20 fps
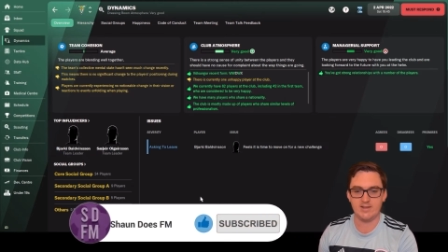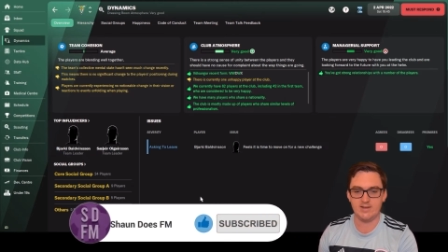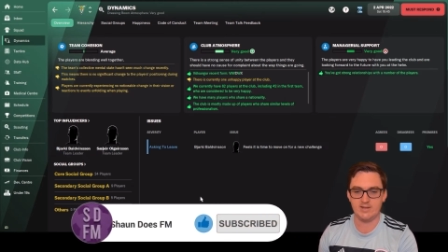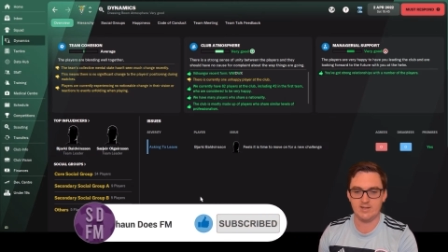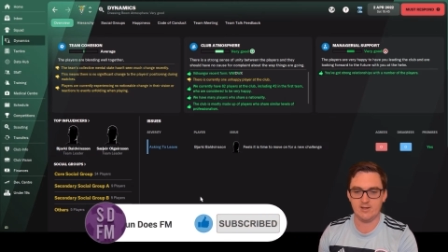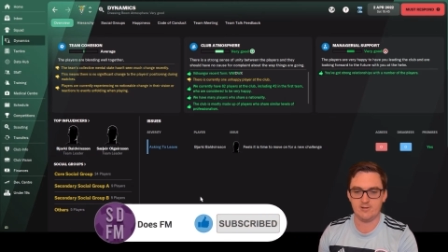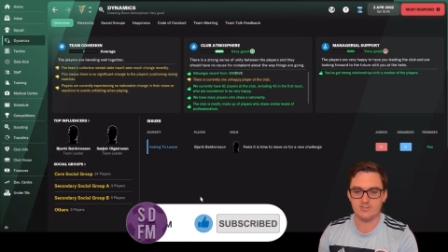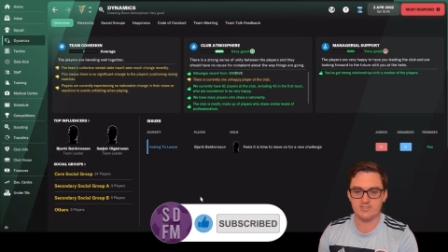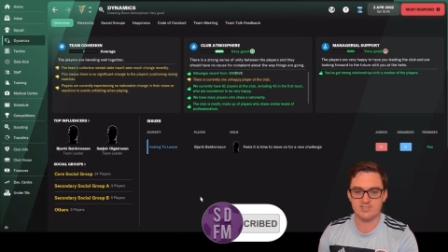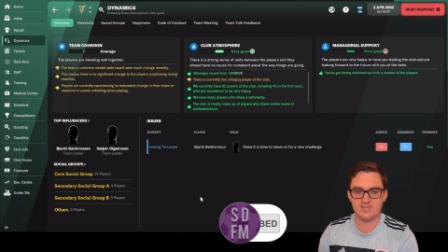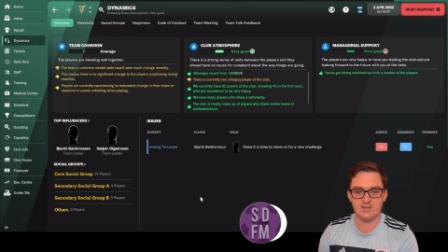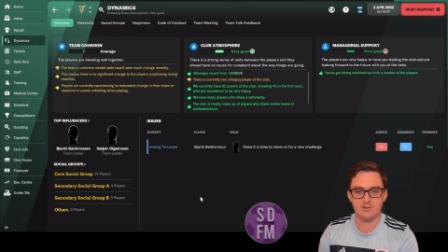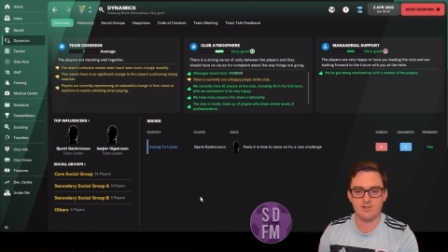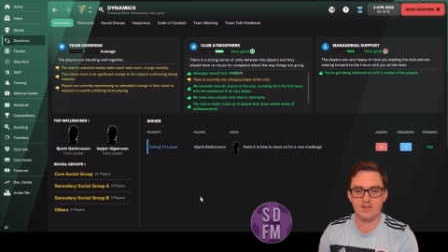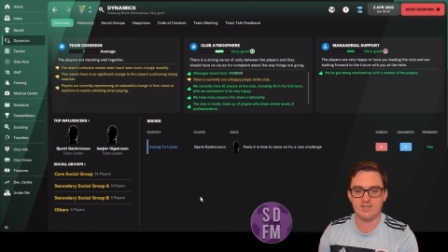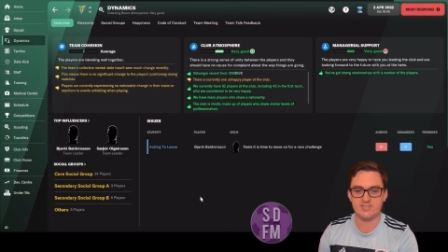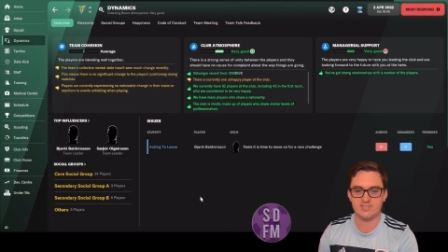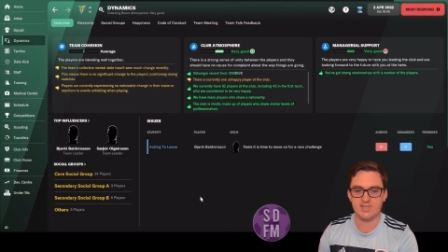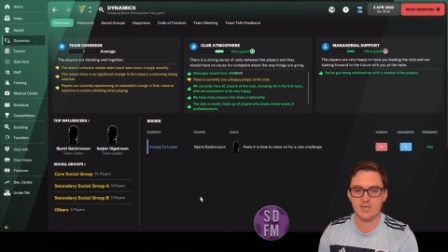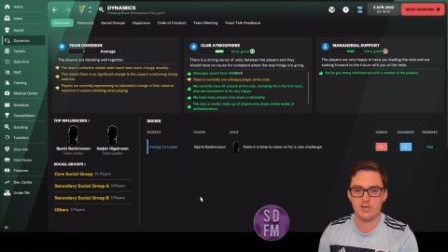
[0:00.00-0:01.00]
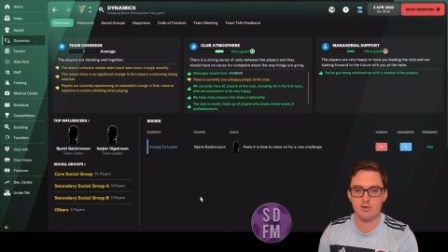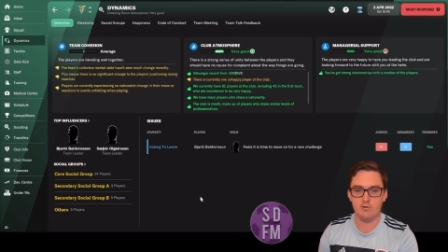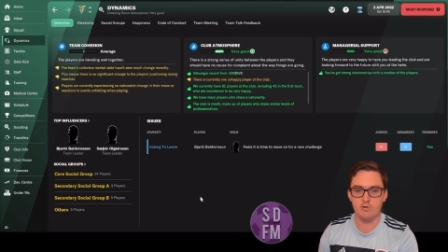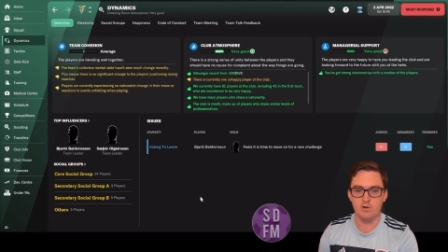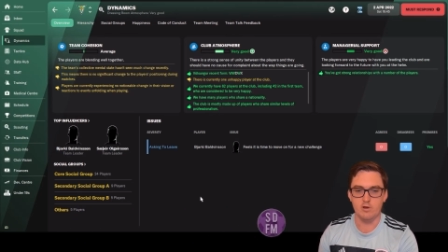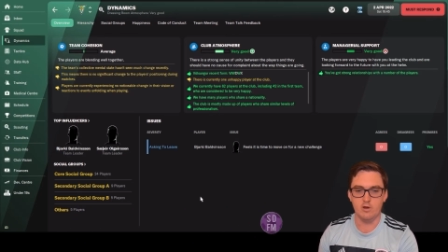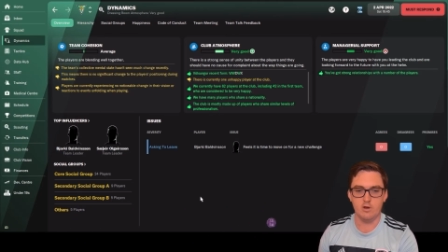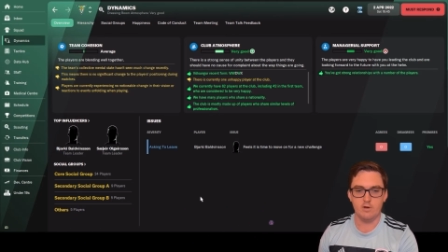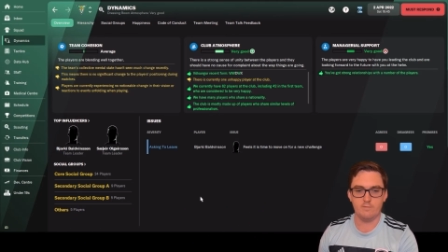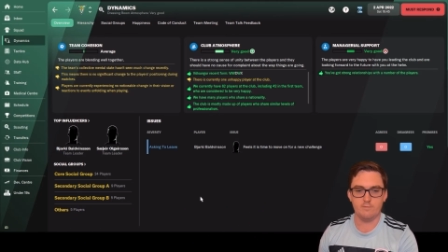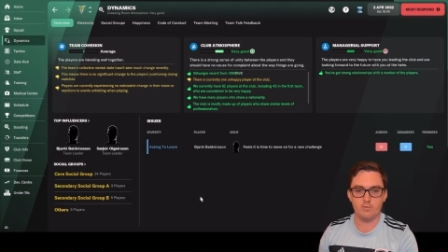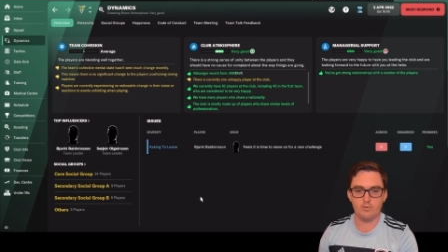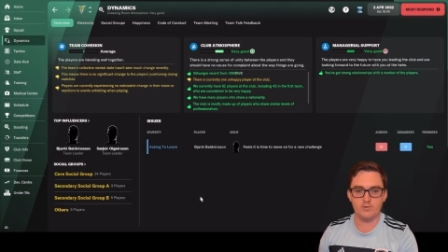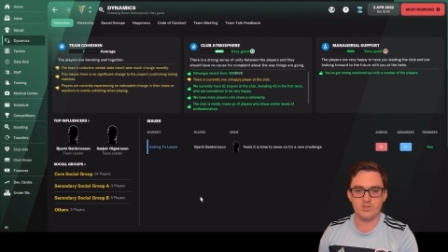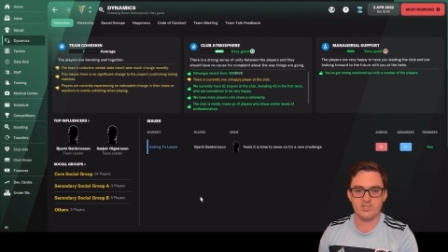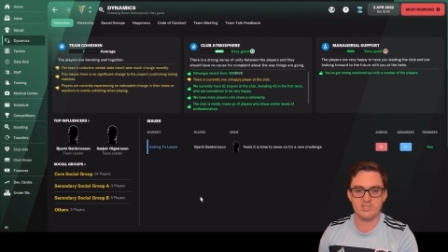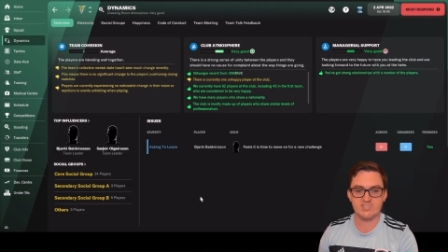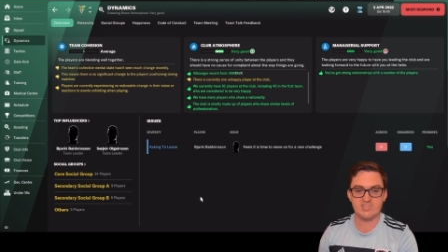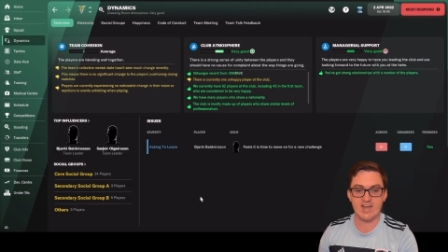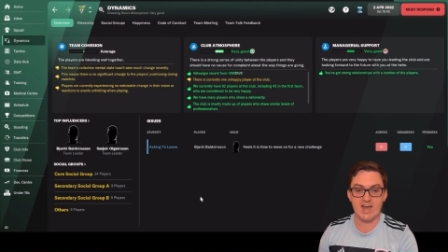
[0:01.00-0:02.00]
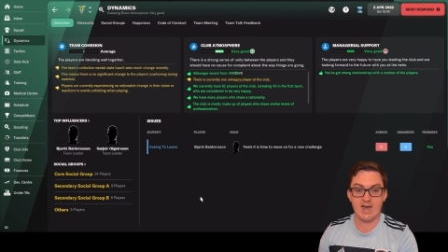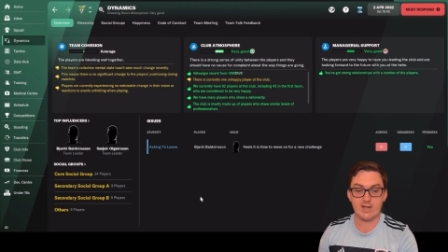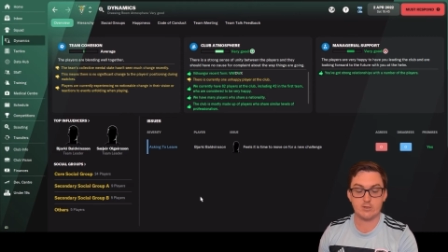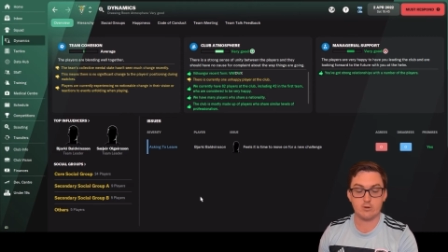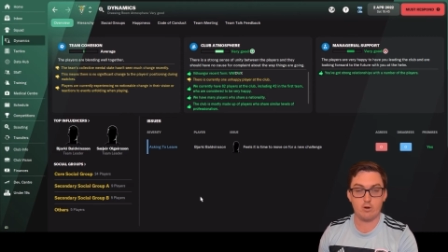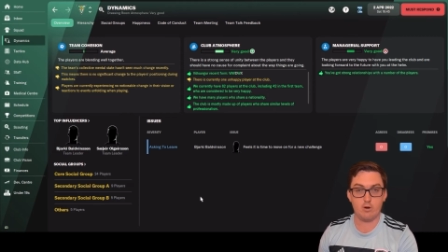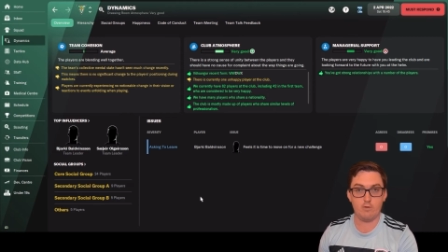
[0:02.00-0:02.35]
And until I see you for the start